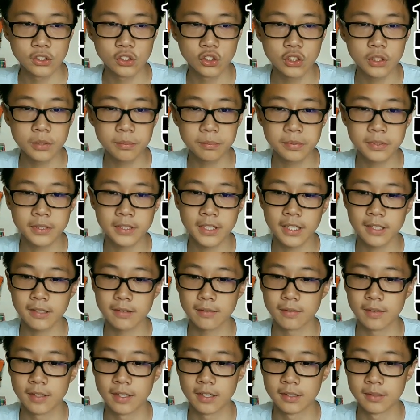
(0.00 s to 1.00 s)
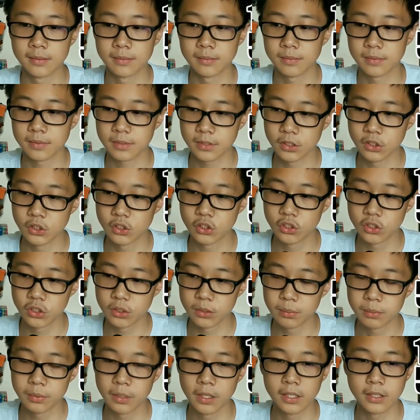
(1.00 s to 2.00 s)
chipset um,
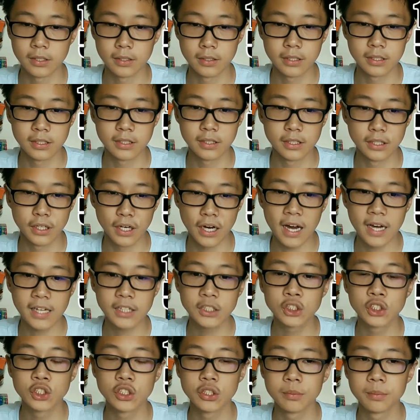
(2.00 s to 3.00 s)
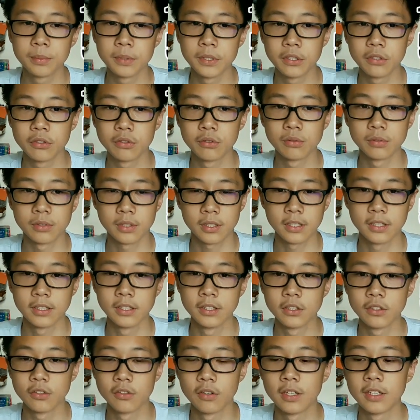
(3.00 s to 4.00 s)
chip uh, in the iGPU the
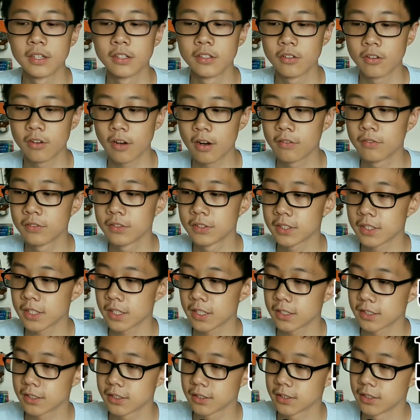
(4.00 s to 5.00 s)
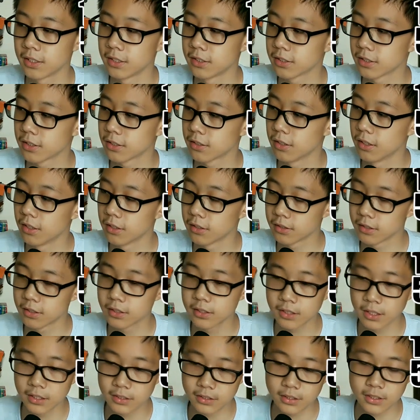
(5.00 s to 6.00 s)
integrated graphics cards that's uh,
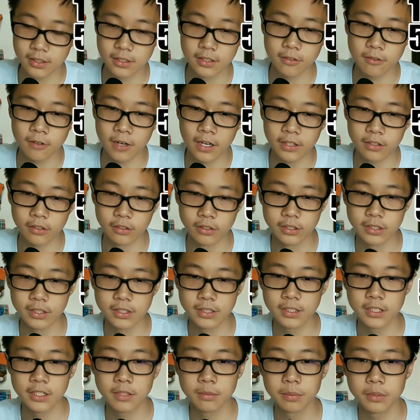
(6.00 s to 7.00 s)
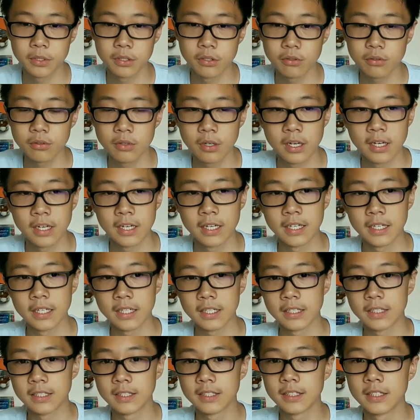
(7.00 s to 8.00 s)
th that's gonna run on this CPU
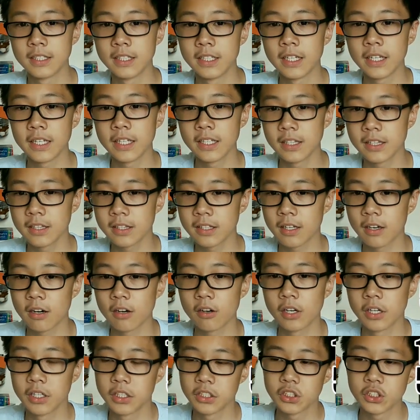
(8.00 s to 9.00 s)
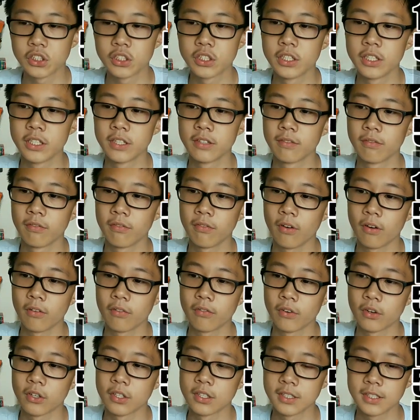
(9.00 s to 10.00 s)
is the Intel HD
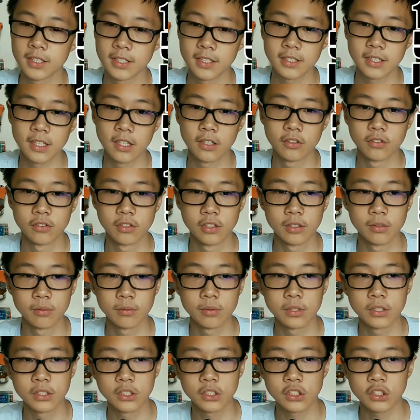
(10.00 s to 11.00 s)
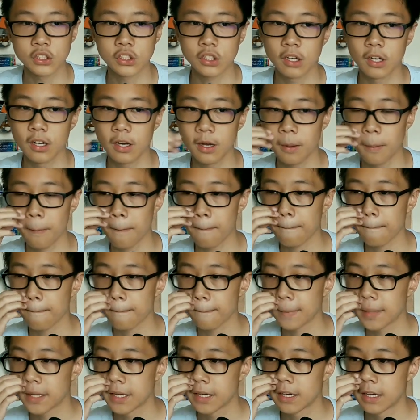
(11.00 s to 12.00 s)
4600 which um,
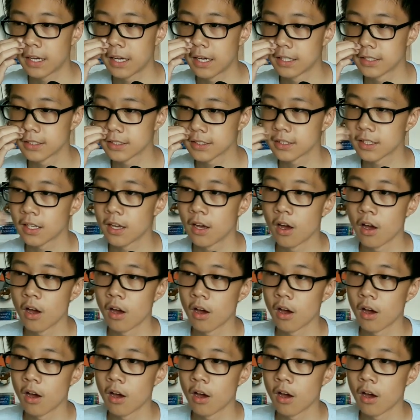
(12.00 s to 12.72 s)
has